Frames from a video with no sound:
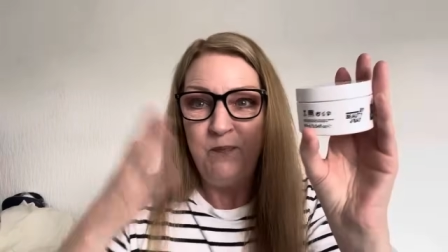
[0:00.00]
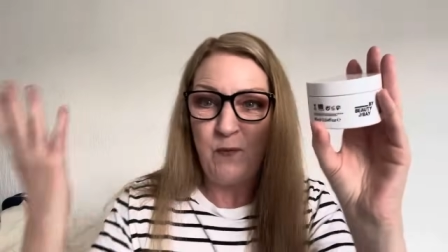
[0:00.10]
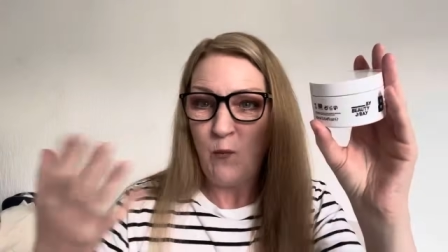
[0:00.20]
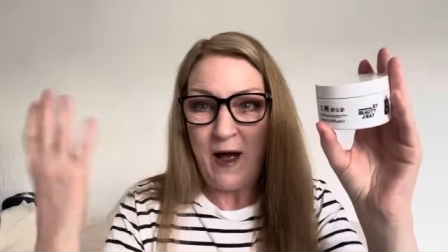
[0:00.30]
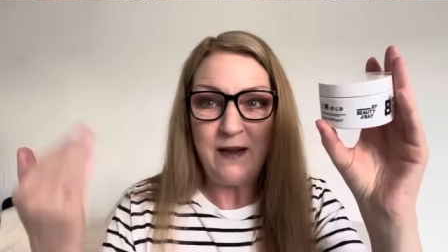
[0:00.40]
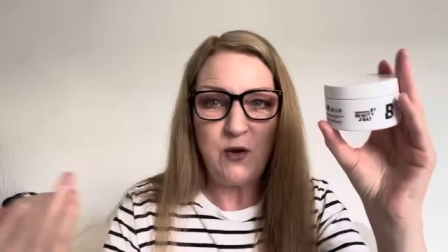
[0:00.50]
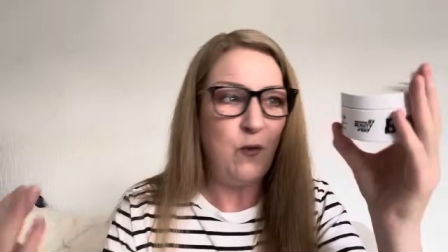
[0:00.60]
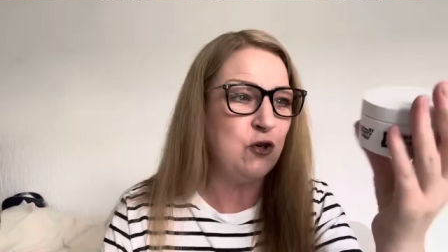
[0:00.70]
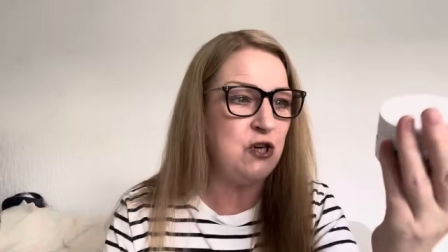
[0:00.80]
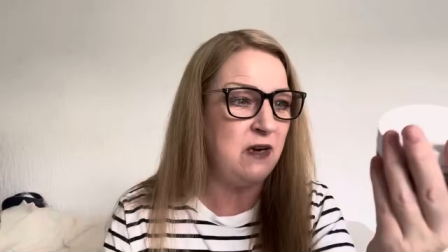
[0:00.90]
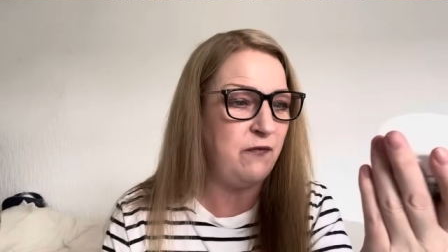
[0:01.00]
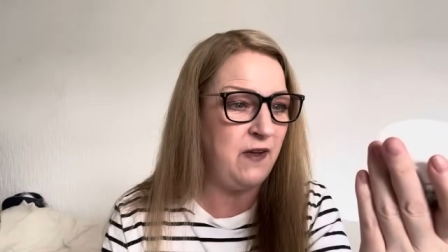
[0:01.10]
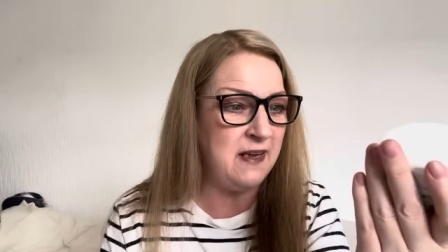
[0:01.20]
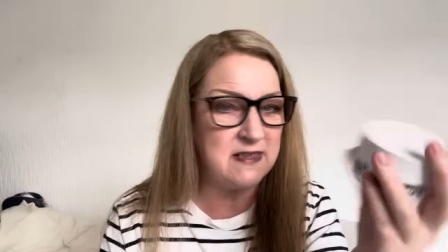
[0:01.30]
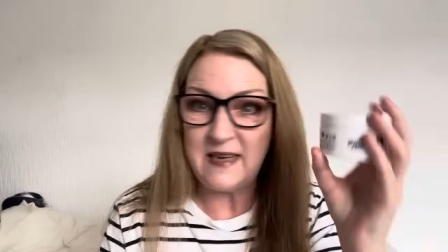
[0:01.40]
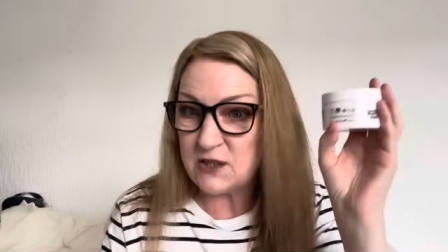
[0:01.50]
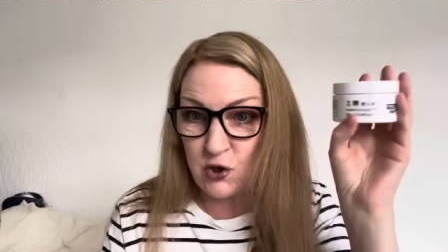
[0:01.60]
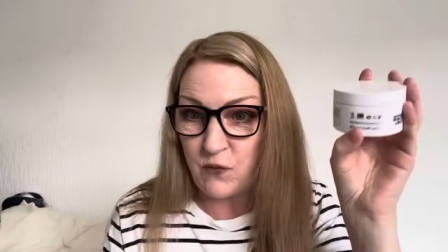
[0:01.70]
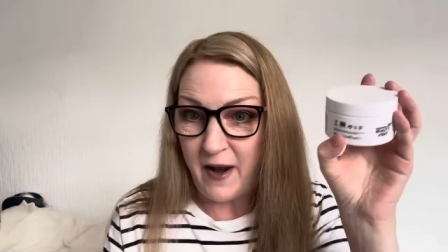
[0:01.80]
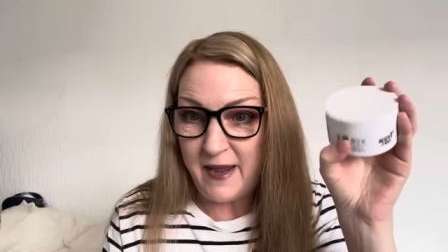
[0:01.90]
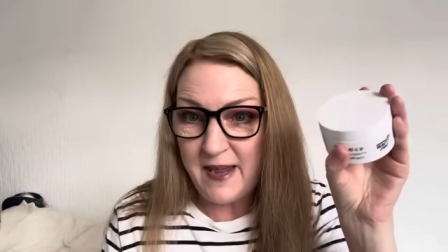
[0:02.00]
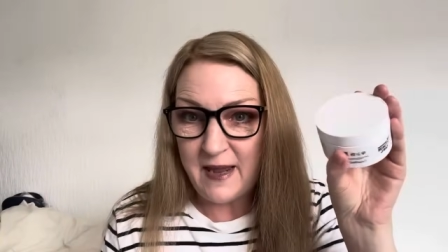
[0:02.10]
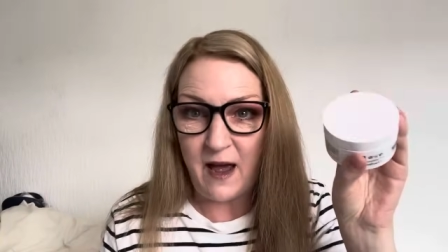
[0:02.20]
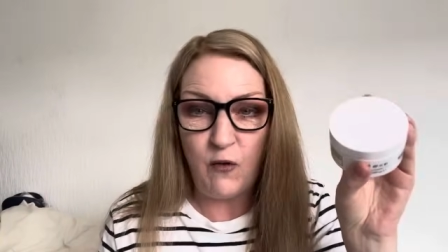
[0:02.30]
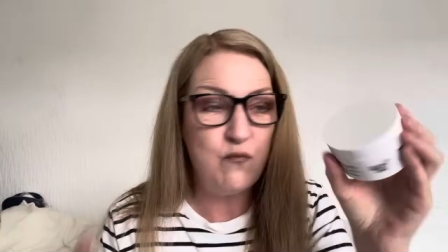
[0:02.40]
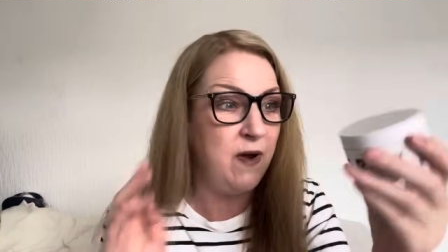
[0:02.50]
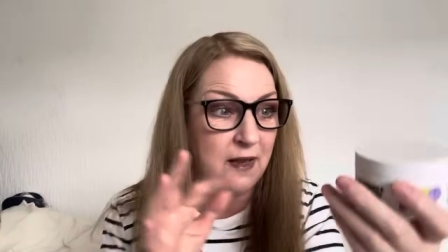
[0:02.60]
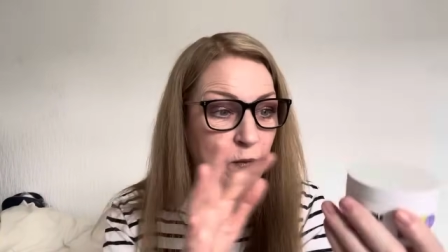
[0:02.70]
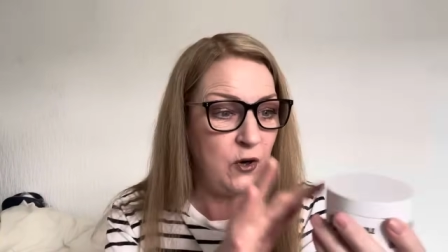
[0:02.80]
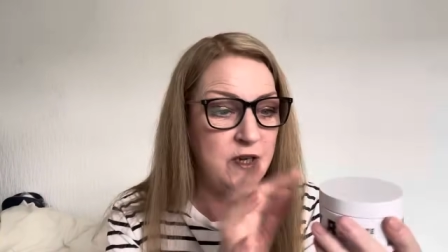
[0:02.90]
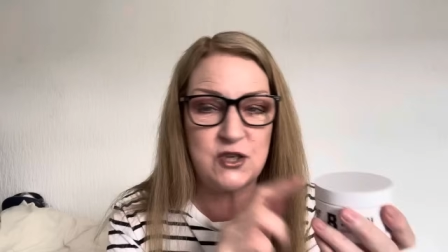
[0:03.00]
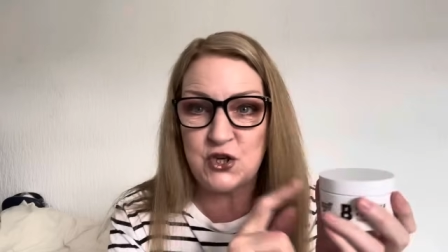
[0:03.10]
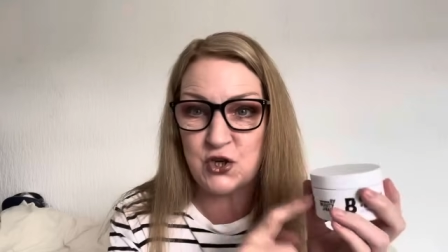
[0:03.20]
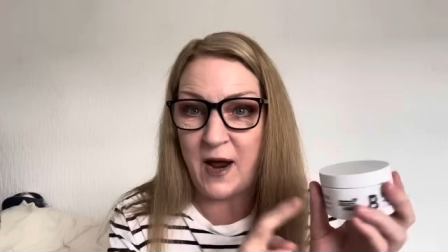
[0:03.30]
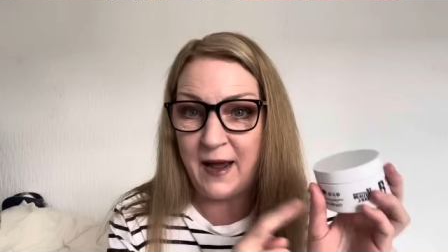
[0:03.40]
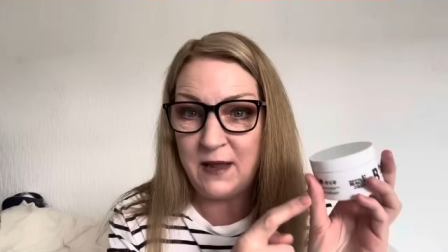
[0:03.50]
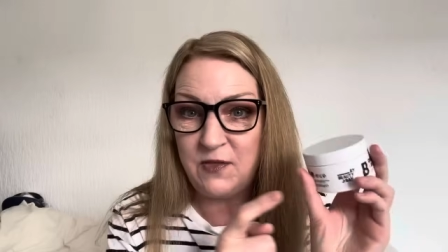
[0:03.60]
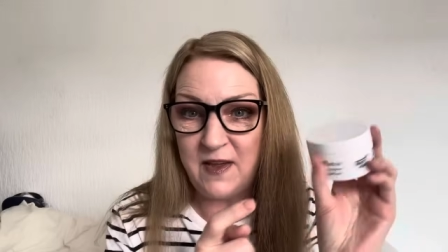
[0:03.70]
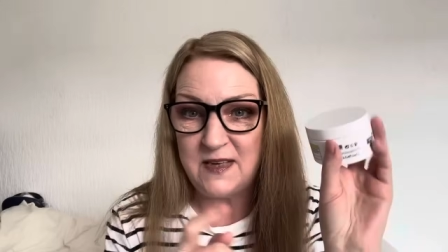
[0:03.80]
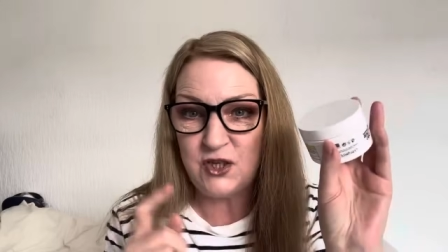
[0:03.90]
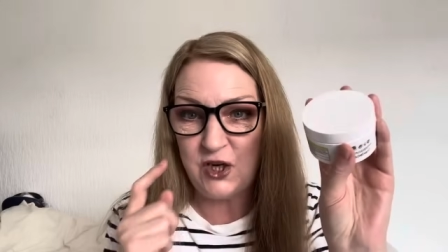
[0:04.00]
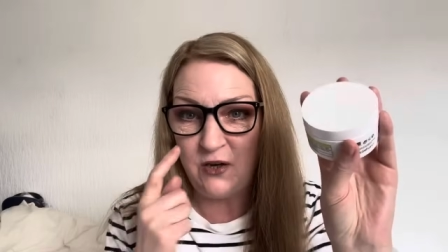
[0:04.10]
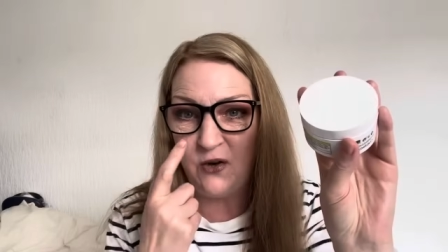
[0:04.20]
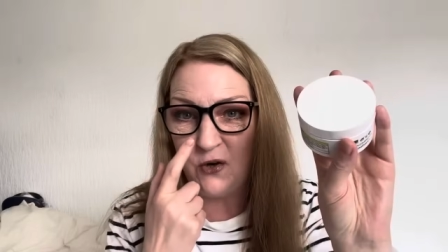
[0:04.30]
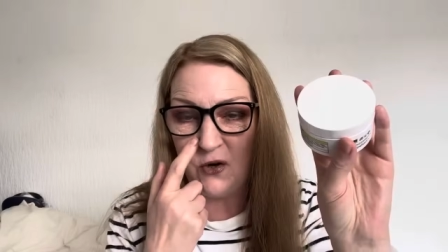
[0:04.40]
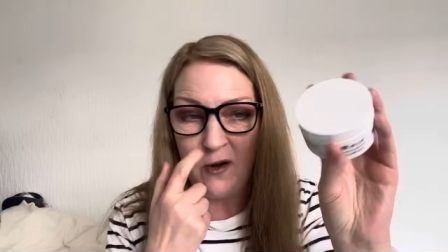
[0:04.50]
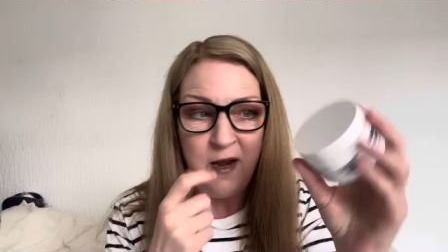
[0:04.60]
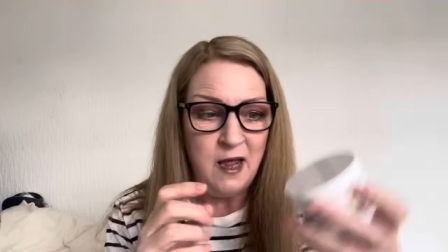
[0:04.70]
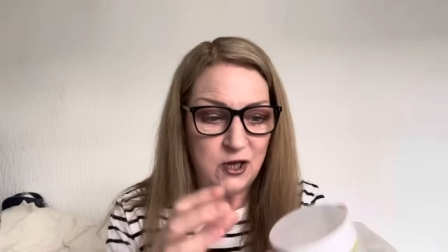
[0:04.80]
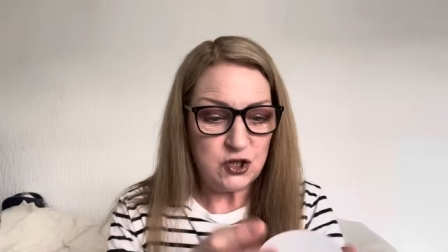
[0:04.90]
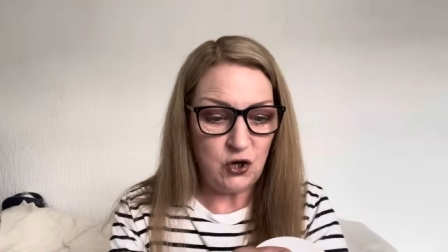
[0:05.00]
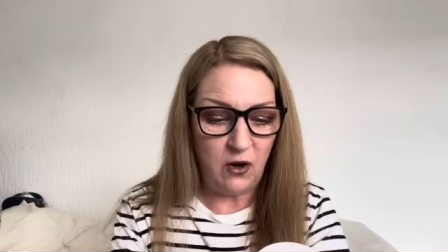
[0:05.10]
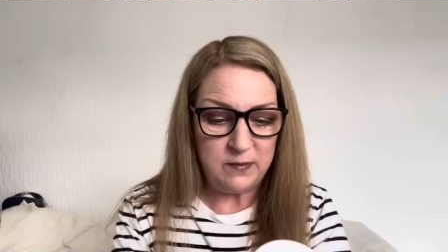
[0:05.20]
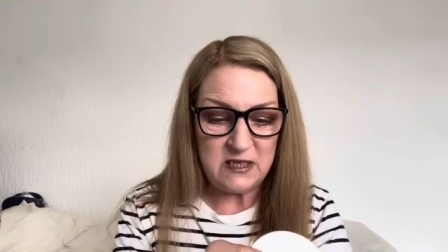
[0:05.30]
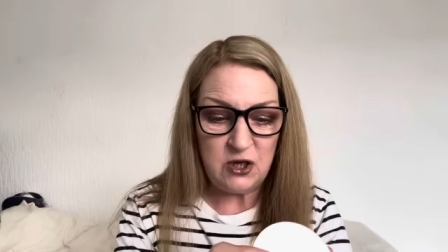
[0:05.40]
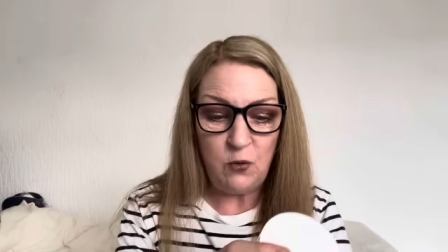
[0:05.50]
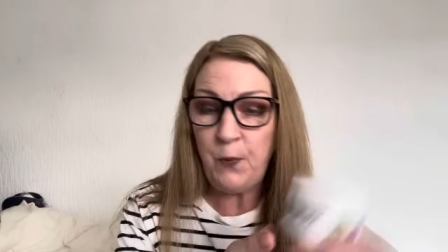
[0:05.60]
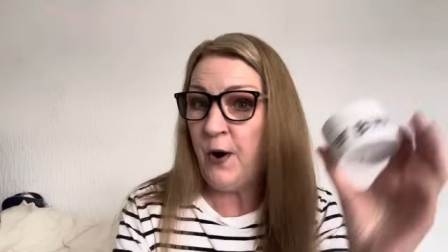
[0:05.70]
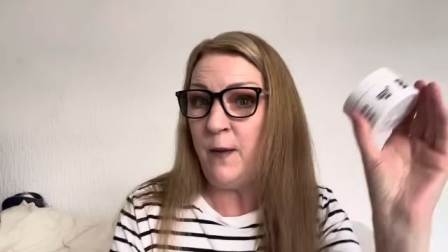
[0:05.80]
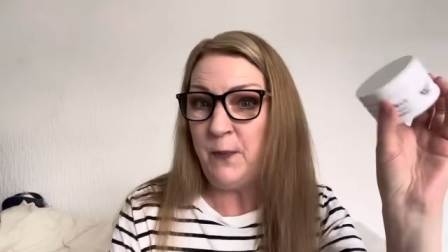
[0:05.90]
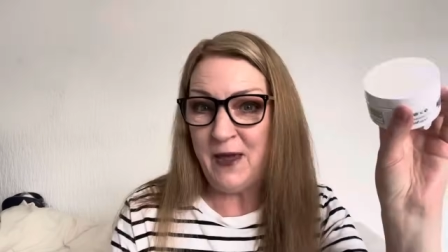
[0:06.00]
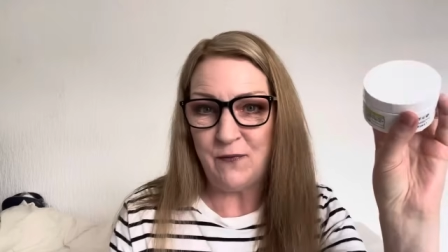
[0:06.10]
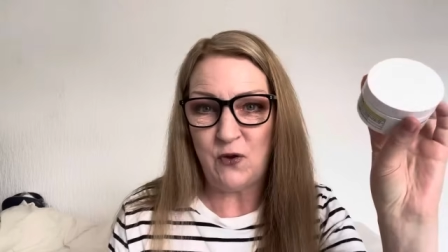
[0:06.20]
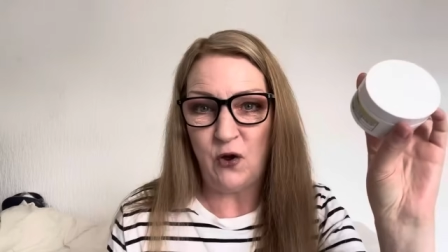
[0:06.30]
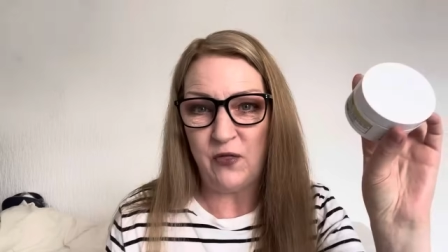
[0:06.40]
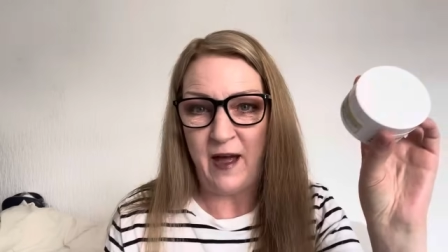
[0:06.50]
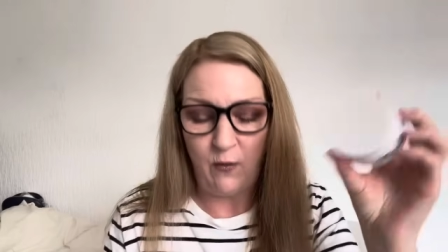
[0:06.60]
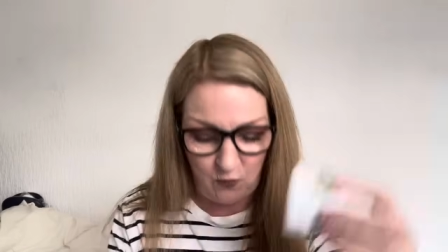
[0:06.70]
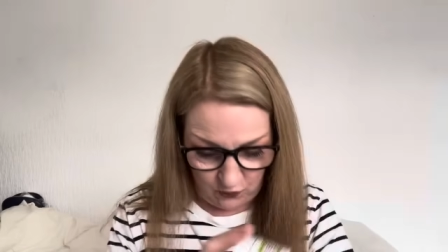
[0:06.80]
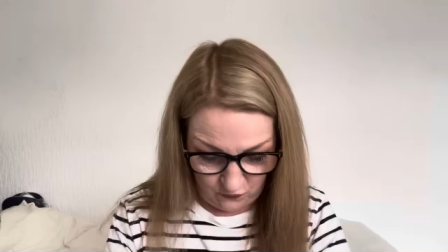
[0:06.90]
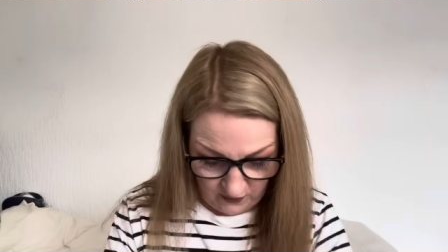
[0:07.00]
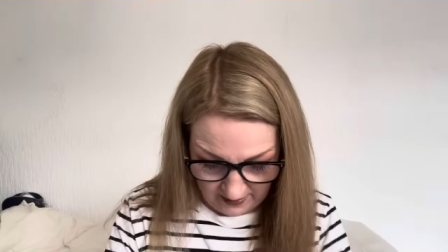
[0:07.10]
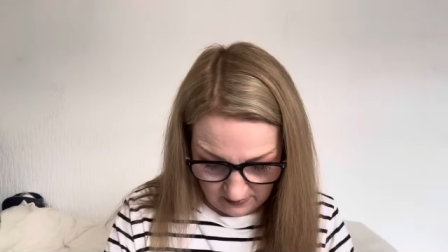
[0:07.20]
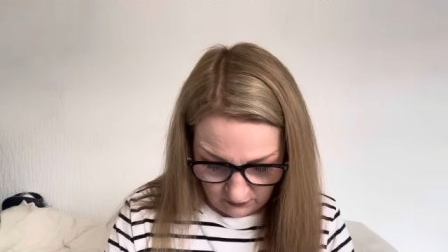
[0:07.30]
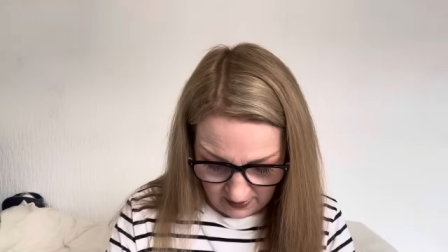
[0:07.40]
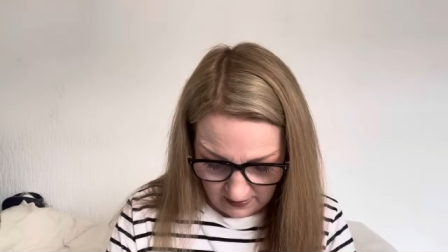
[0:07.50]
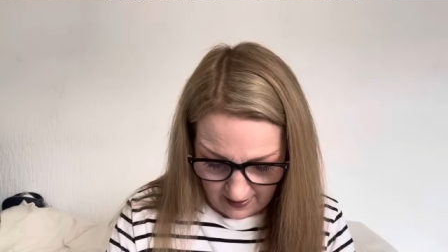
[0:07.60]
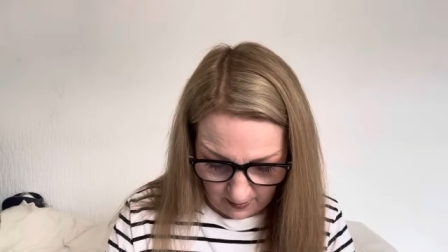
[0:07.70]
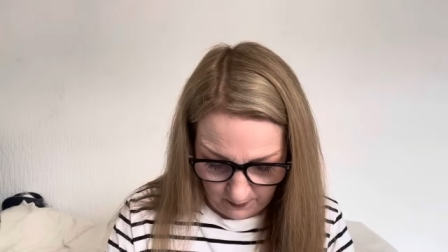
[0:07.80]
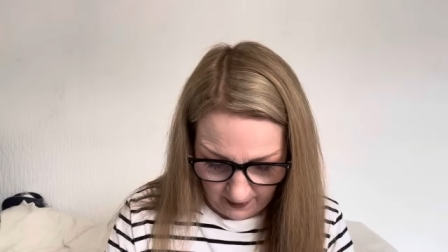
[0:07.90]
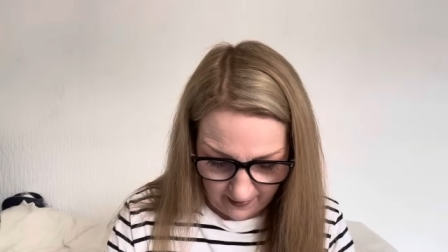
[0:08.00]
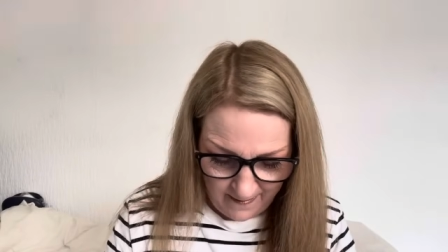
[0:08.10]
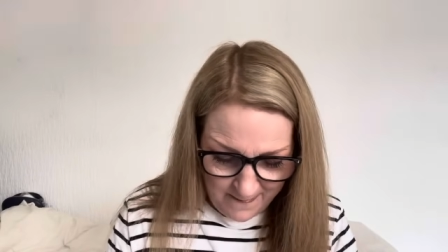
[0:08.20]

while you're washing your face that's great i really wanted to try this you know so i'm super happy i've got that one really really happy